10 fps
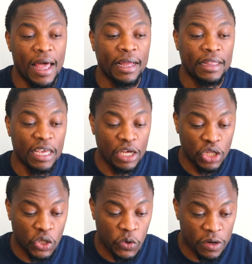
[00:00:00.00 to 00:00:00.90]
Like they
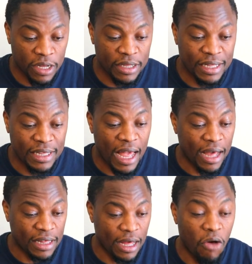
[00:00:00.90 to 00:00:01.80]
shorted the
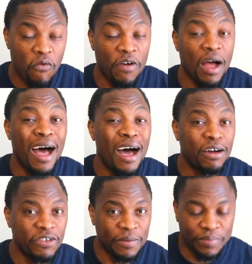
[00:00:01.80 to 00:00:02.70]
stock over a
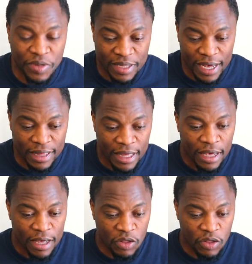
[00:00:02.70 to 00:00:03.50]
hundred percent.